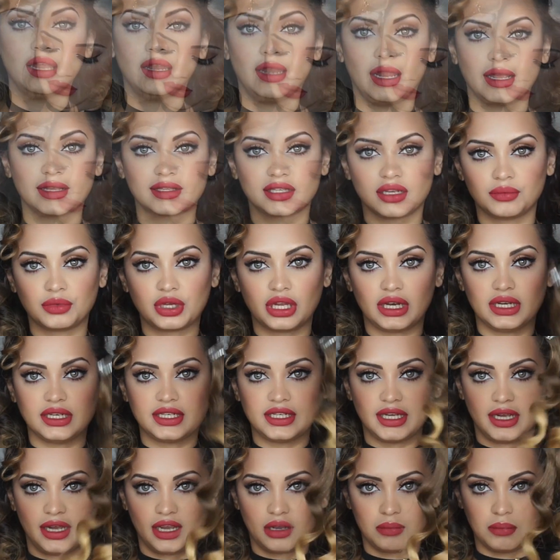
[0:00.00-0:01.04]
Next I'm going
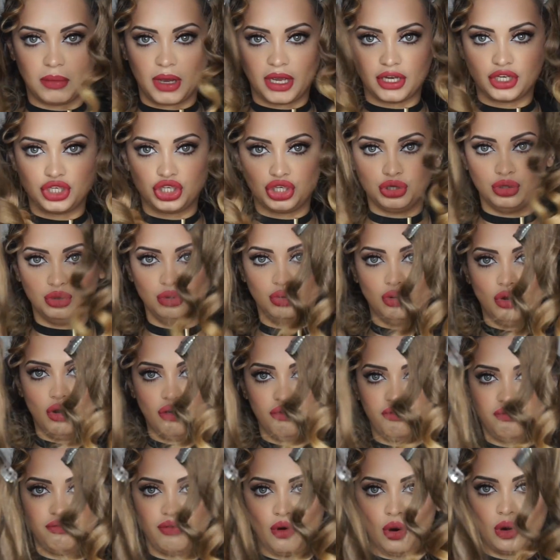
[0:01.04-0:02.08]
to take my
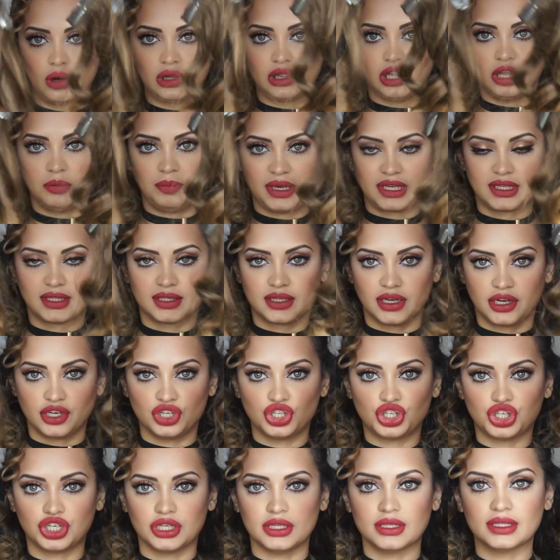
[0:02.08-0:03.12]
2 4-clip
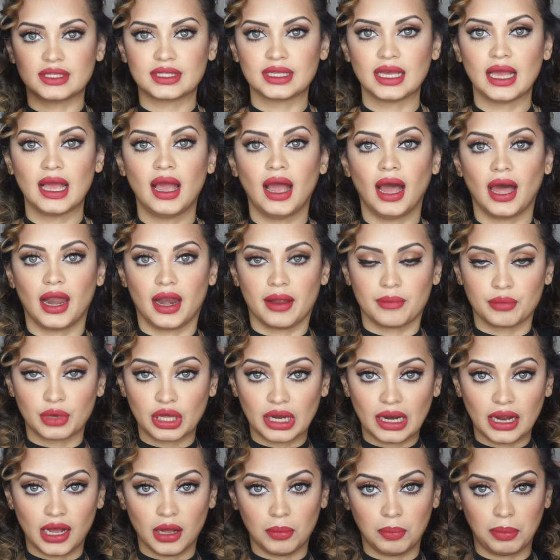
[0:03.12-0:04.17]
extensions and I'm
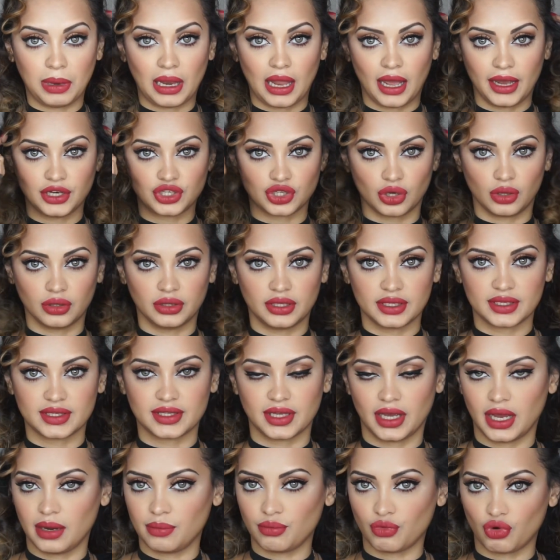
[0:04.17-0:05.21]
going to apply it on the
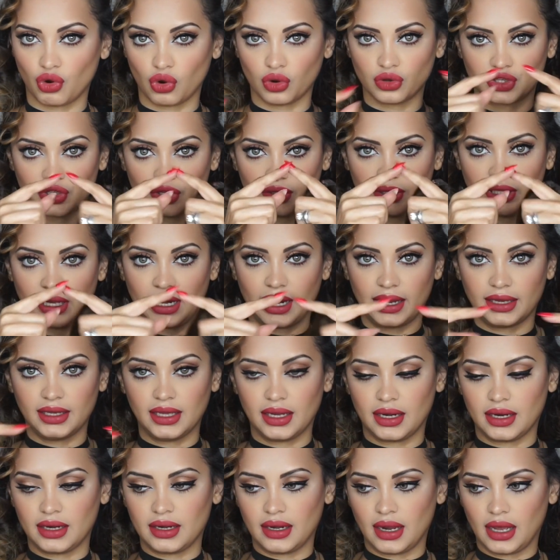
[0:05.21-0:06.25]
same row so that I
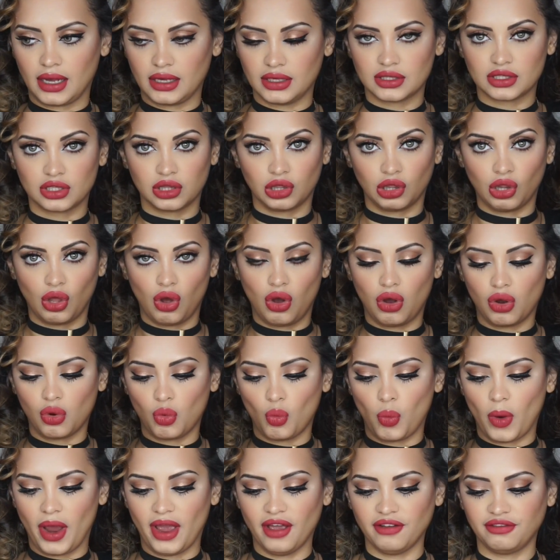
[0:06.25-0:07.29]
get a nice
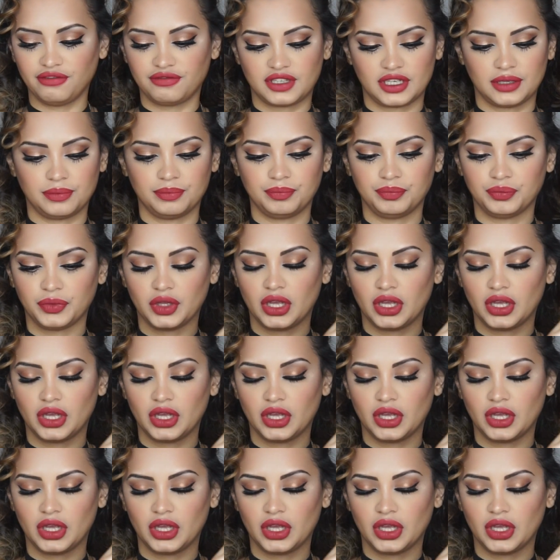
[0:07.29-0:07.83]
long weft.